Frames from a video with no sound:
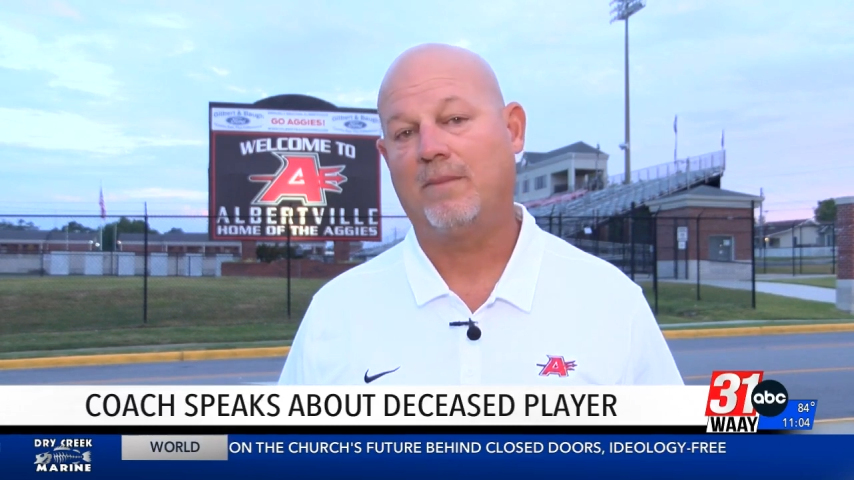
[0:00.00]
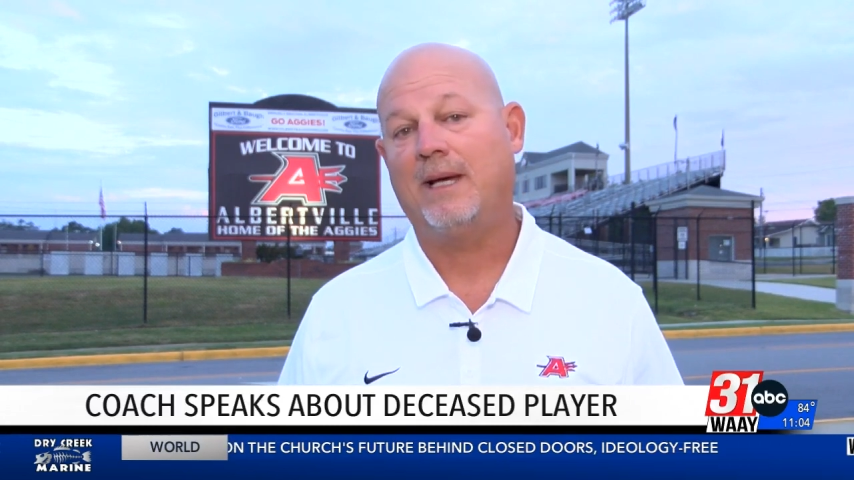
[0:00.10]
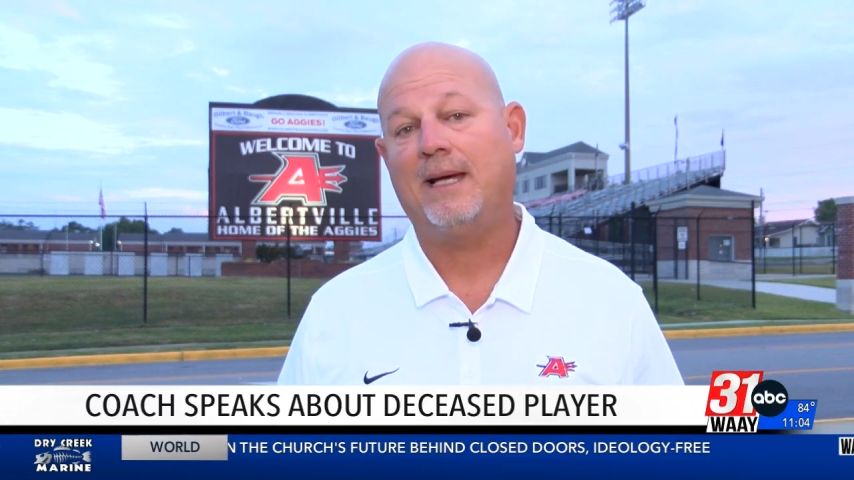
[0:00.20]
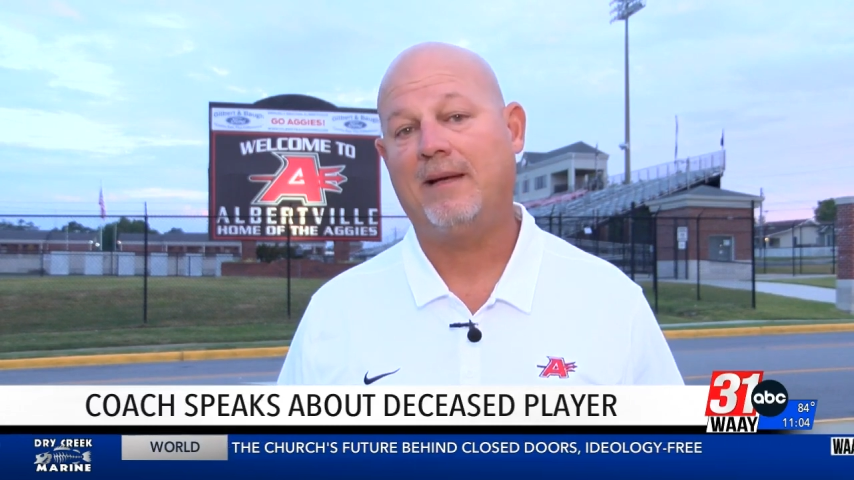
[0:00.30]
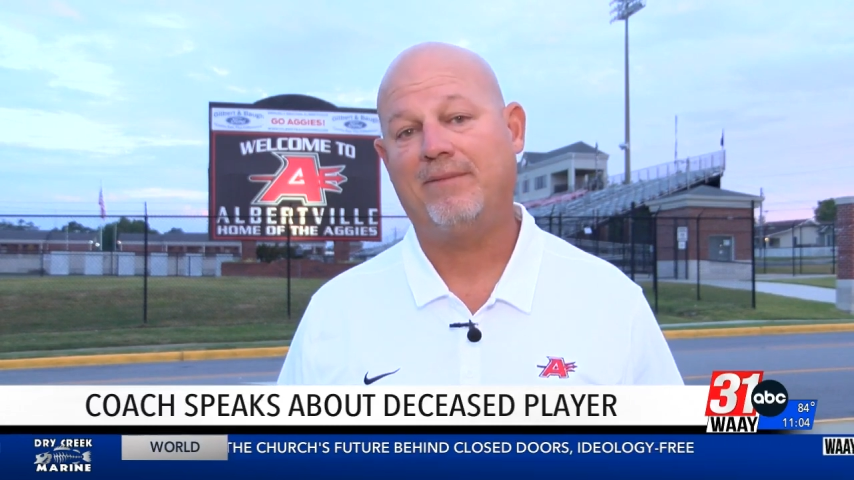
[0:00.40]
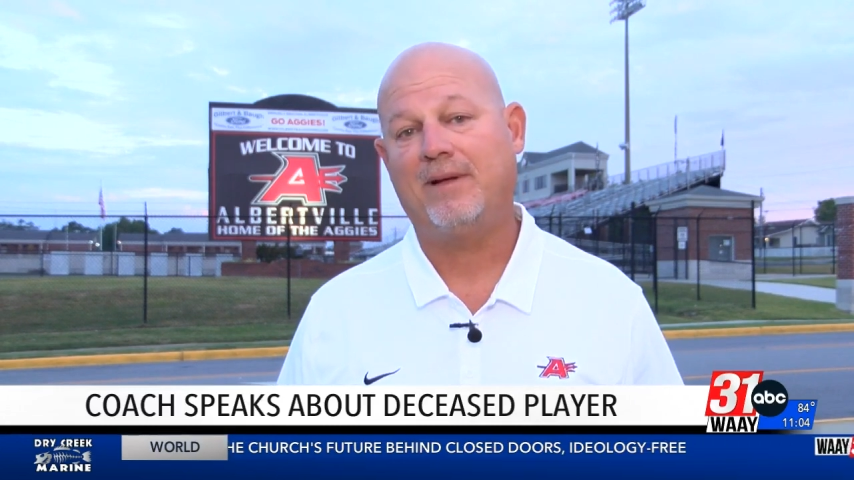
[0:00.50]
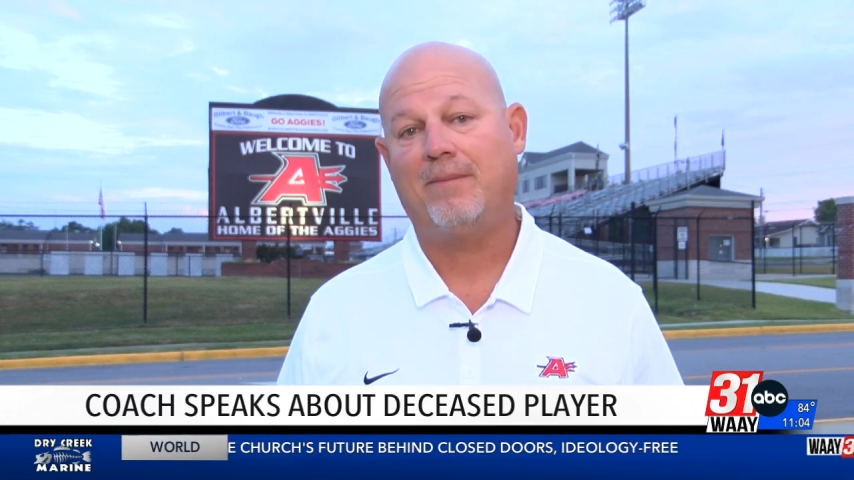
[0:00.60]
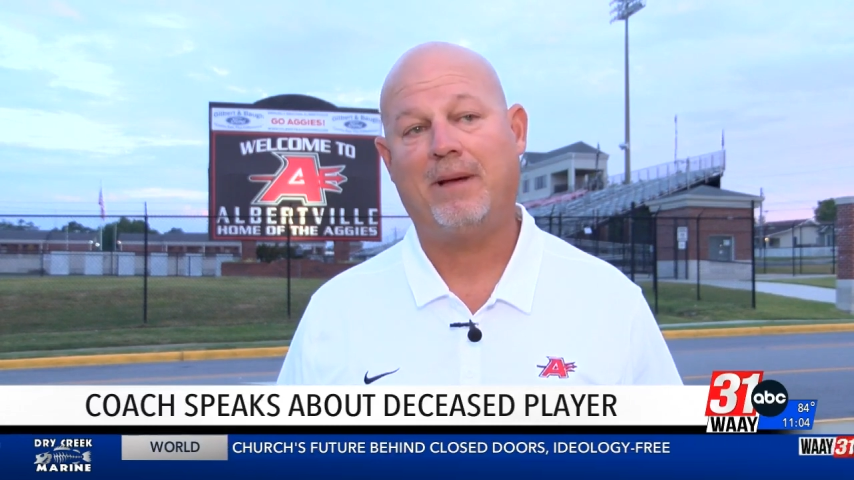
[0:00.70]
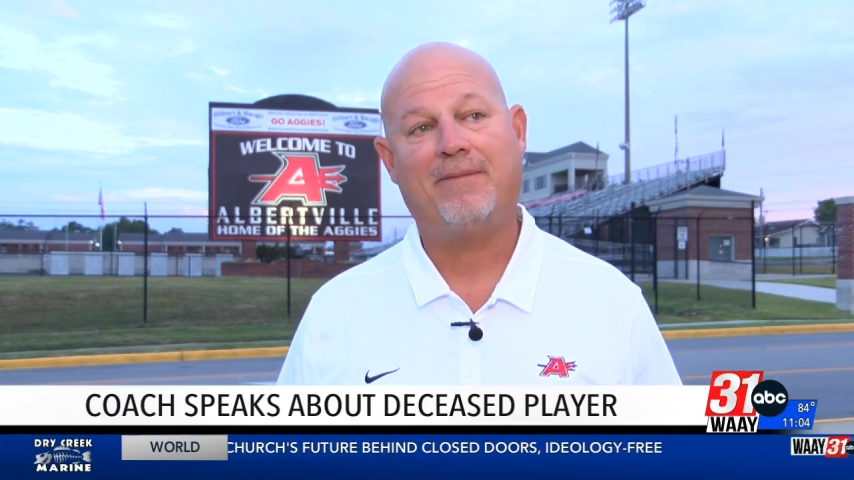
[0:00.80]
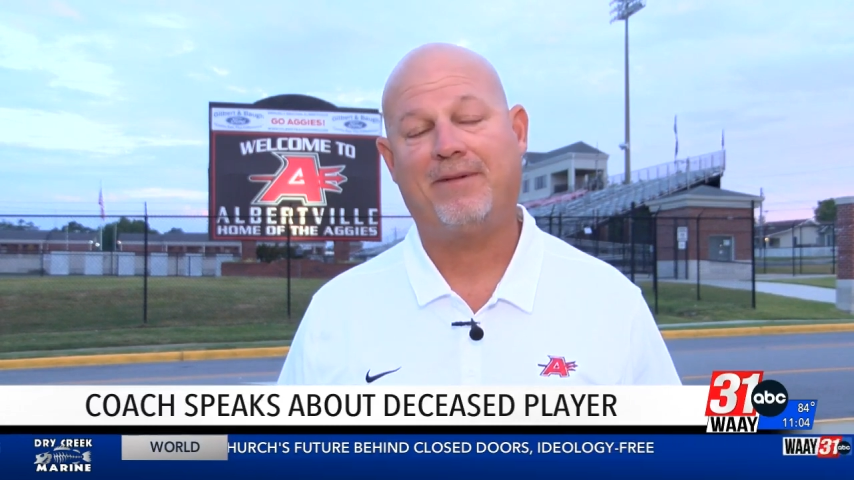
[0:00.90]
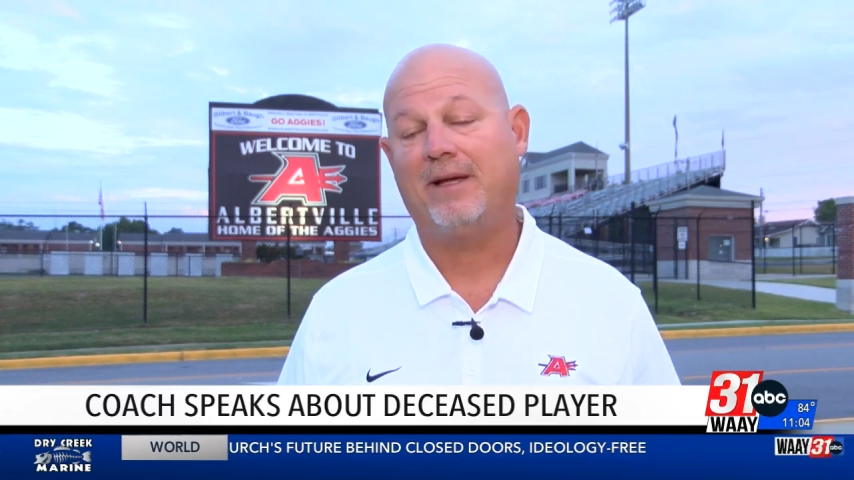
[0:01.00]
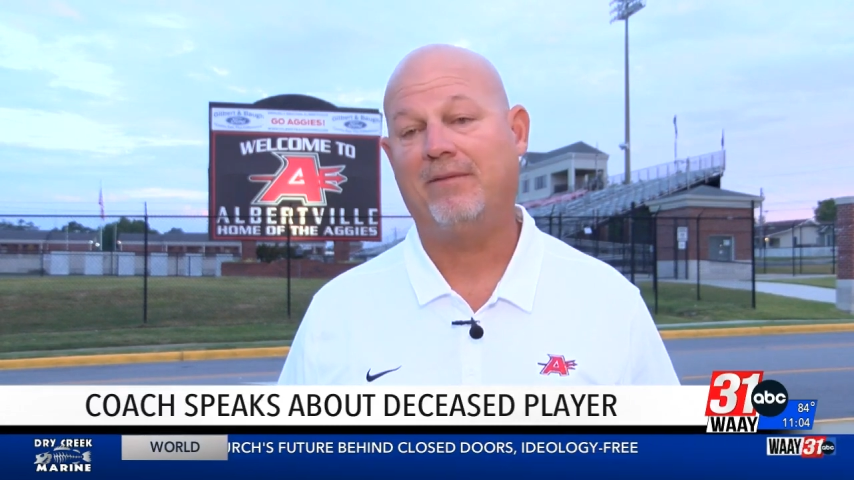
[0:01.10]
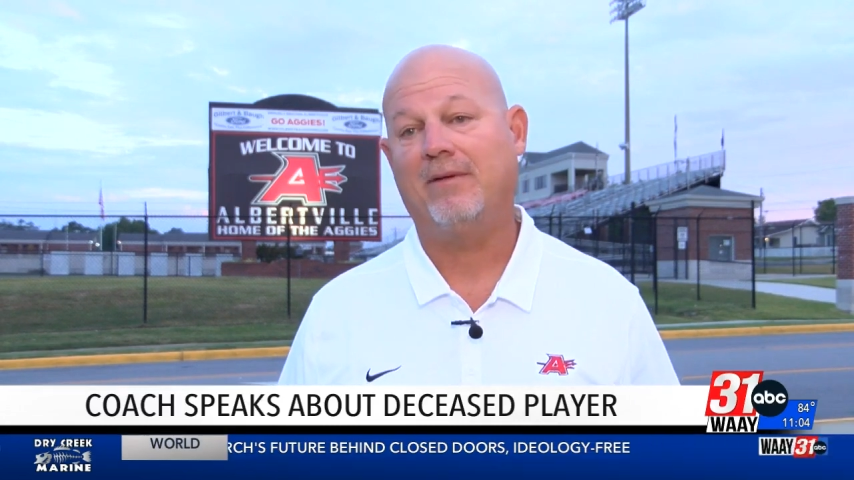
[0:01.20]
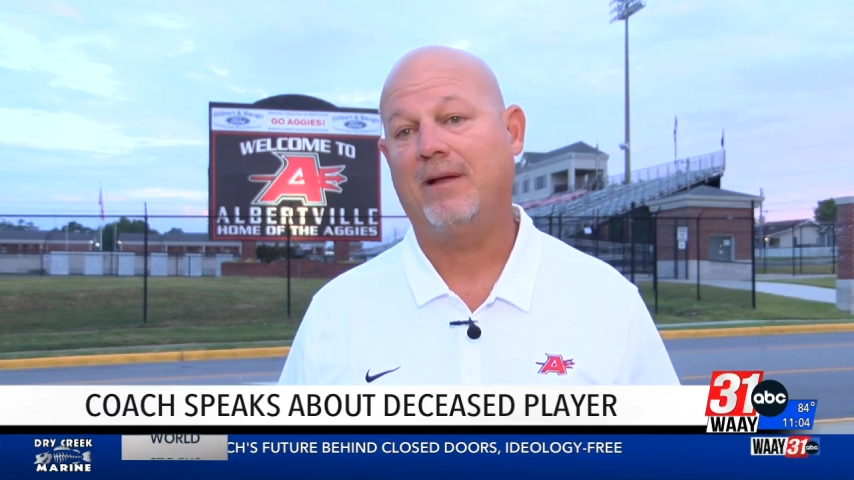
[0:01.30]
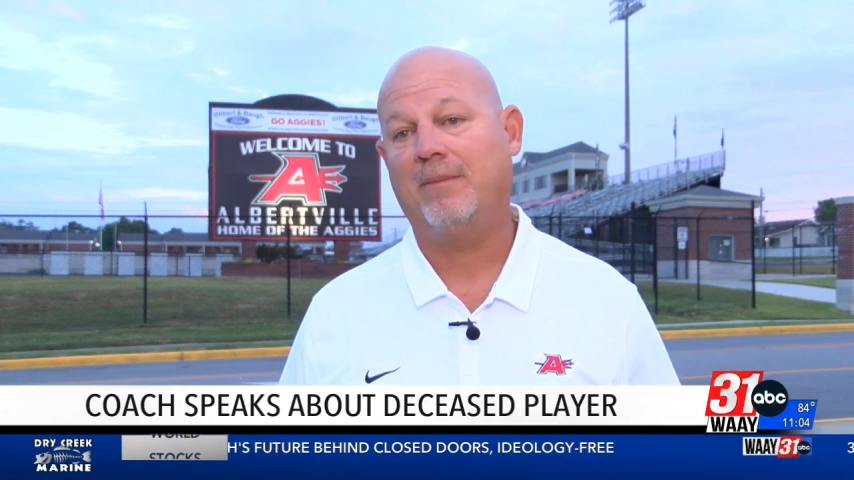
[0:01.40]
of mine, if not my favorite.